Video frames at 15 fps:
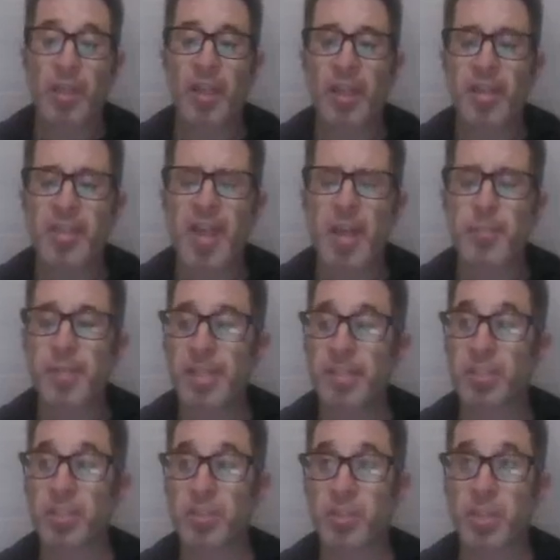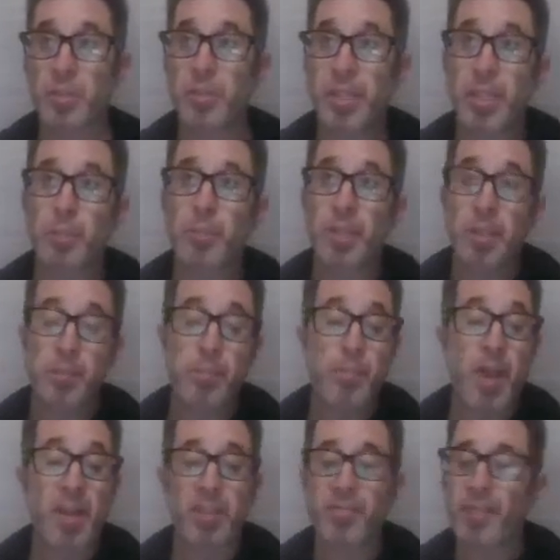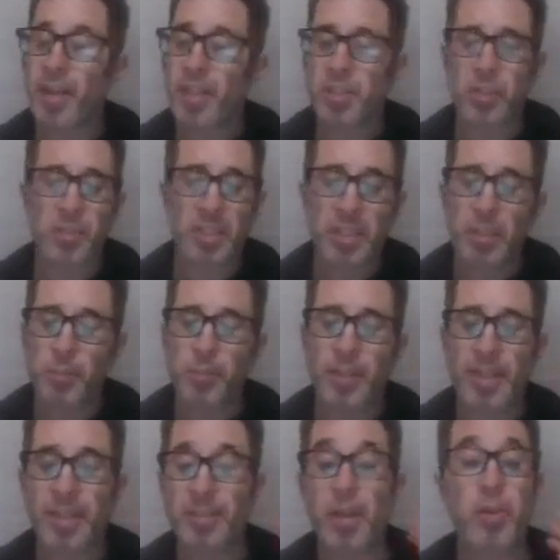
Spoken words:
and that means it'll be manufactured in a plant.